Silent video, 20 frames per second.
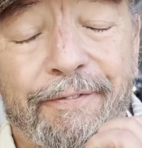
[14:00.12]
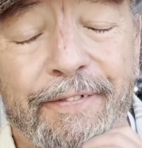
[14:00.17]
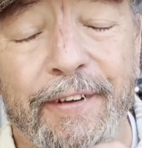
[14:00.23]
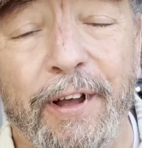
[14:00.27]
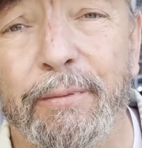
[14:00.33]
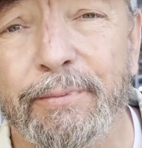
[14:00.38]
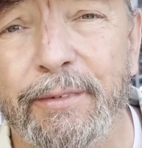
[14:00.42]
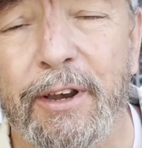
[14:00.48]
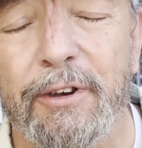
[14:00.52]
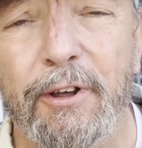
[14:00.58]

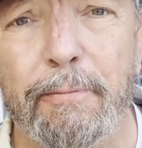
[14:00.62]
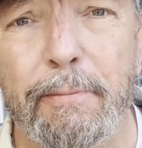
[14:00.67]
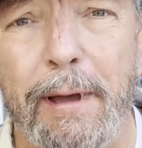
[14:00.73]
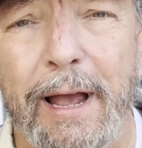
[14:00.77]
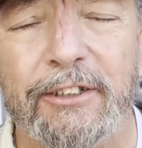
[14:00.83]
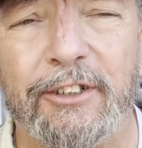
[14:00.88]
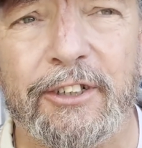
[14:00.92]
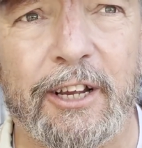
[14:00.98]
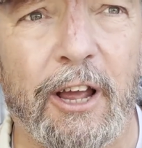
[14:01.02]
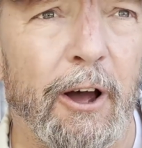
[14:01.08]
filmed in New
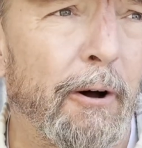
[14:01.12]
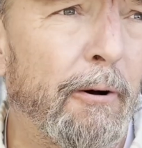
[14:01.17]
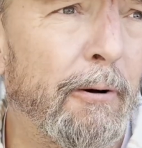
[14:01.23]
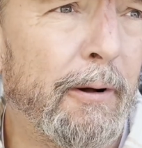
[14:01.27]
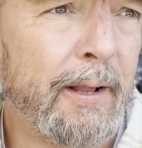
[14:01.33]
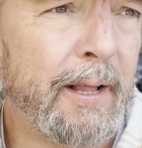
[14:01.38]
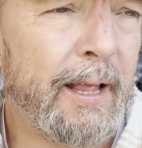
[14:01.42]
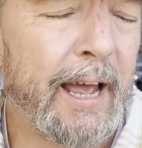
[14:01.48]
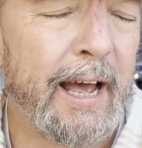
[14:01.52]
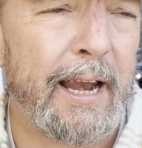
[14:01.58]
Mexico
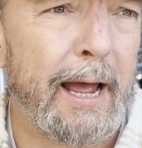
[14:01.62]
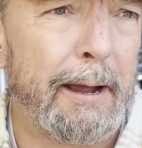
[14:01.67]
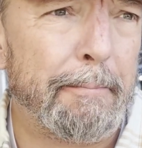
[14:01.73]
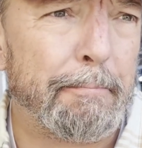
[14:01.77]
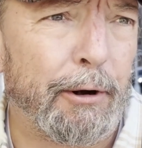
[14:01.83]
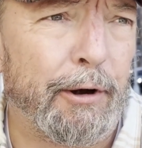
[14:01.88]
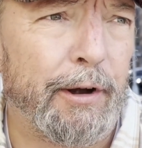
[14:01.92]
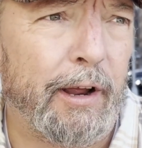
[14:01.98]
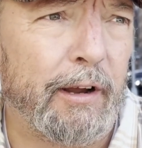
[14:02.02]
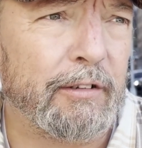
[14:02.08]
and I
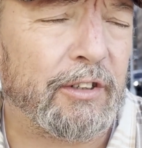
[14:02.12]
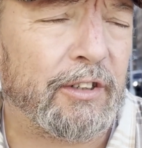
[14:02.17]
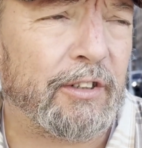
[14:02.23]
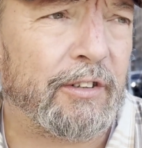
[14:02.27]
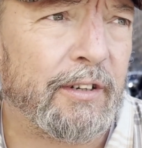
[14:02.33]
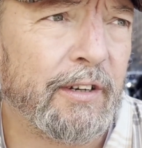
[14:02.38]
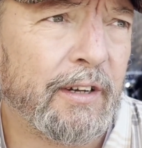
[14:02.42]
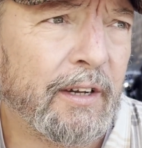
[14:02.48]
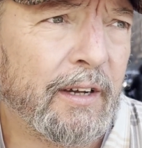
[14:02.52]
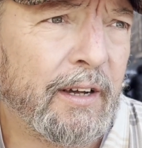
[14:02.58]

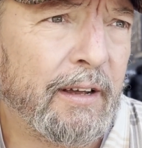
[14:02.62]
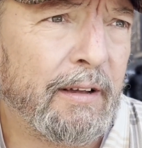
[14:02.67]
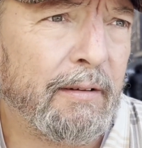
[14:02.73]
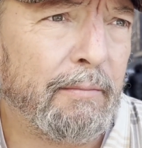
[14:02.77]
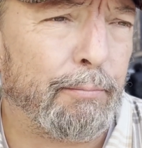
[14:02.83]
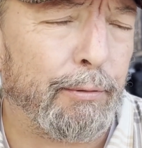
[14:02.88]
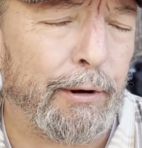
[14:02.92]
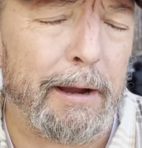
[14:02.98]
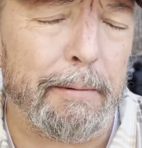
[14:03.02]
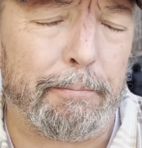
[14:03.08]

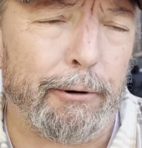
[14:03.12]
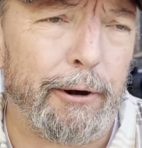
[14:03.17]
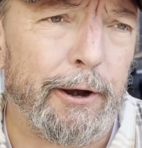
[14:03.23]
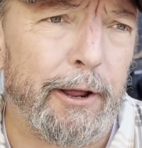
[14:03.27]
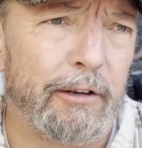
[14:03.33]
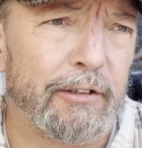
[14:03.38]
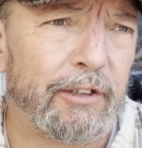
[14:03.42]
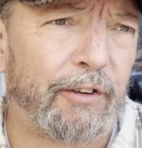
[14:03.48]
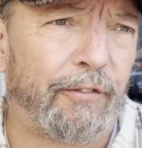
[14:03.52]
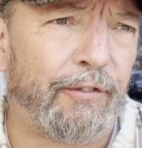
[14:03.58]

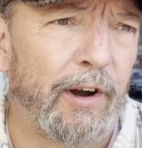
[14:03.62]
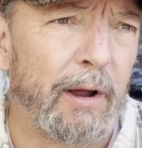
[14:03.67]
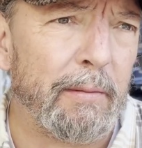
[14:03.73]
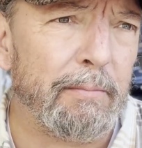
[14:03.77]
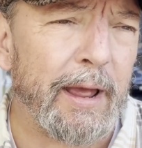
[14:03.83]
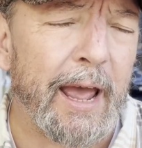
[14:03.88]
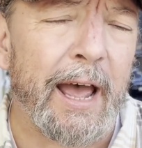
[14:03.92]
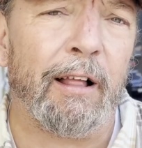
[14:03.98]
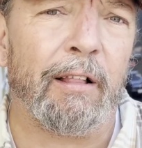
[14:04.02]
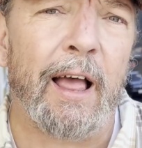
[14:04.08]
pre-produced
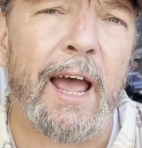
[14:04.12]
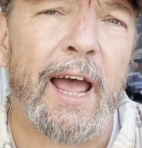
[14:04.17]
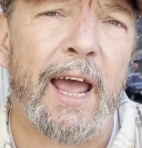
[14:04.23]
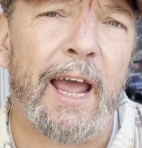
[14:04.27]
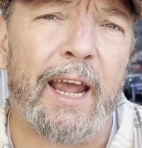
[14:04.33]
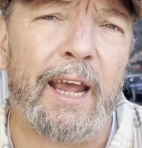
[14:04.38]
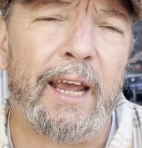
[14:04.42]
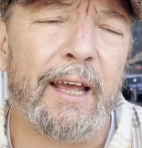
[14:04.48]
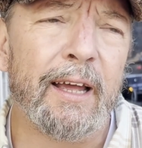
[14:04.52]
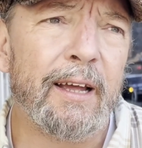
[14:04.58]
from
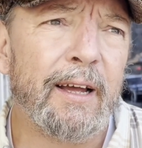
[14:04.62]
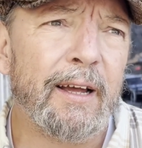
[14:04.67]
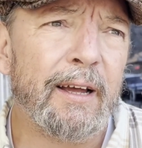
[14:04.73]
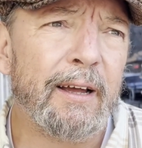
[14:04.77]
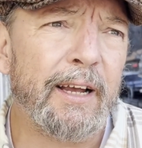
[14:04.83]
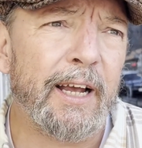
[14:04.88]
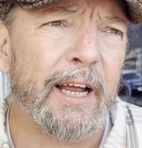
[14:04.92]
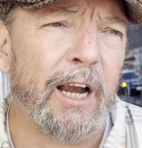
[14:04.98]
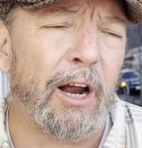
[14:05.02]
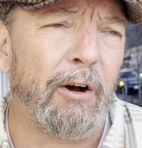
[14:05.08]
LA,
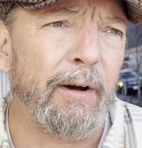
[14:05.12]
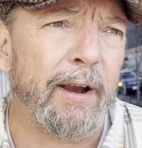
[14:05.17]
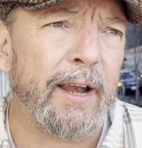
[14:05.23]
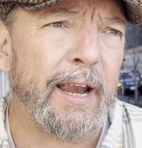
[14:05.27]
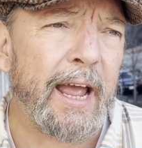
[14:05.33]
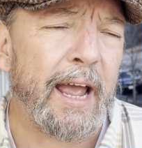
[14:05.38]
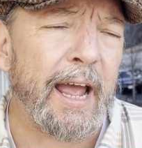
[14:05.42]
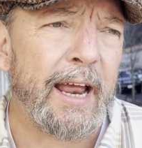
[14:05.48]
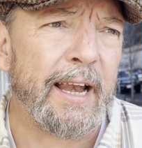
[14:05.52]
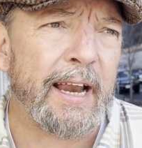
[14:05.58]

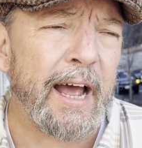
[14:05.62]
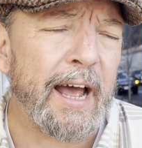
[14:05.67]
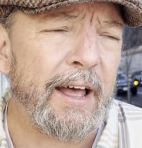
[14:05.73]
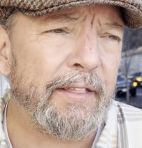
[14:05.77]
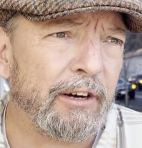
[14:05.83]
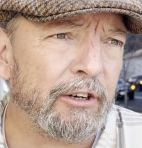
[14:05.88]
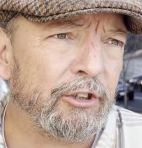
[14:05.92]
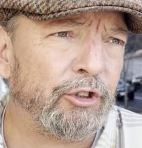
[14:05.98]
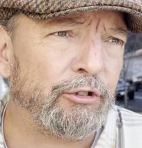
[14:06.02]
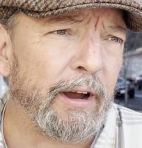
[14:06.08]
and
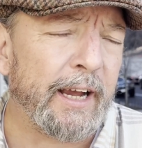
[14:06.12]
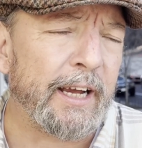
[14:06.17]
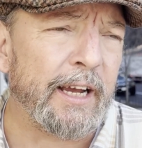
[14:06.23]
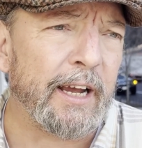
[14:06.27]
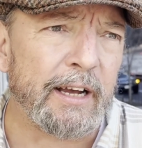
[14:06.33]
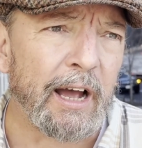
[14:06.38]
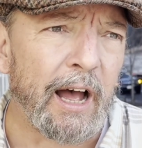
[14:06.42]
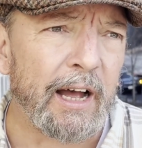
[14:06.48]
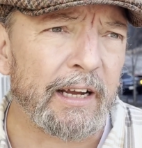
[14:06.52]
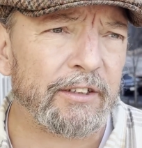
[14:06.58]
Heather
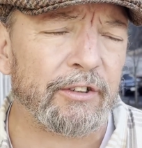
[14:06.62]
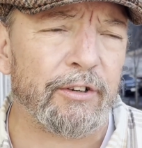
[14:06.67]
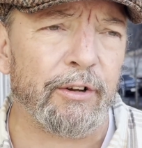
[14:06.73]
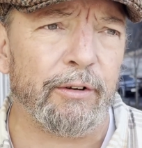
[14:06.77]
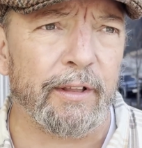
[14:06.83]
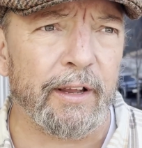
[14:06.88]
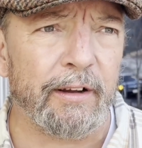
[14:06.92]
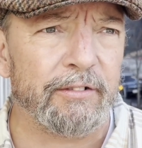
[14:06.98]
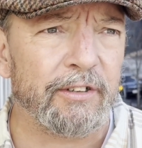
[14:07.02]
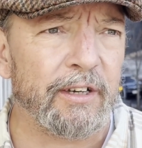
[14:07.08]
Schrenkengast,
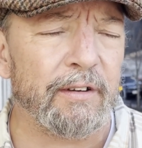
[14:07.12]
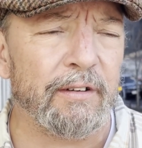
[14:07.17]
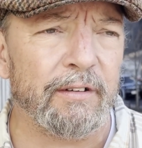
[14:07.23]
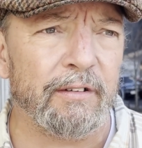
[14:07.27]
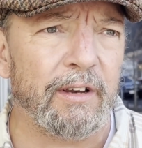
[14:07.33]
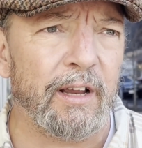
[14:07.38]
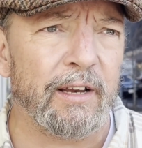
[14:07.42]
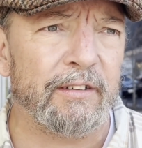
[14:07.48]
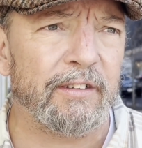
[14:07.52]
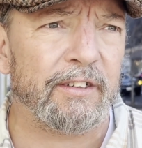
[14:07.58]
who lives
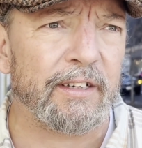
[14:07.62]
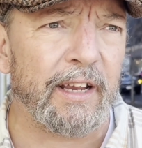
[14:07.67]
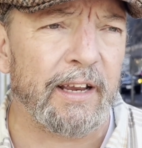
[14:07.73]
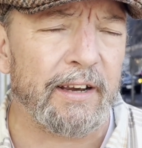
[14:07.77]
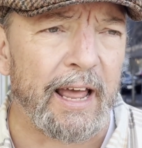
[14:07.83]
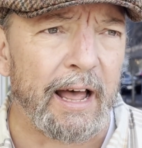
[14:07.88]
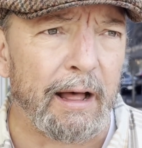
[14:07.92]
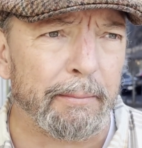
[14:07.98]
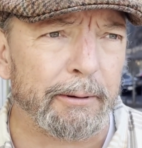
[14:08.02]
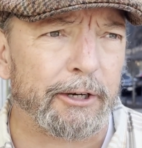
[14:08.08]

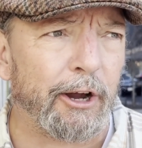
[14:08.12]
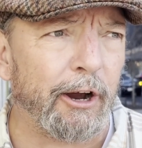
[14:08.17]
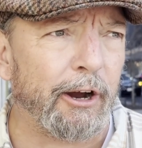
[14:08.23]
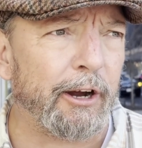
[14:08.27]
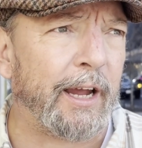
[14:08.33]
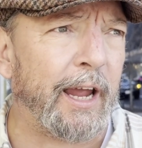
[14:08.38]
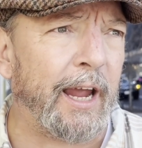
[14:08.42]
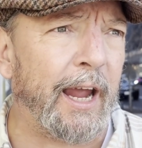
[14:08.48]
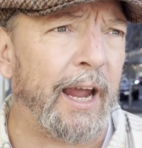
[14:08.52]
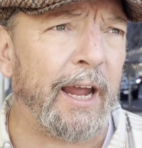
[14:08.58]
in
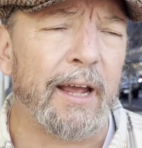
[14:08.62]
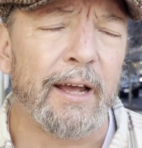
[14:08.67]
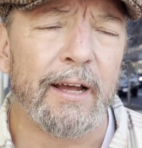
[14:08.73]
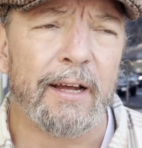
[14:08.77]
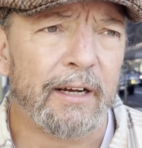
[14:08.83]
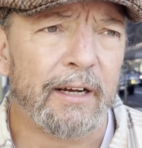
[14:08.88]
Albuquerque,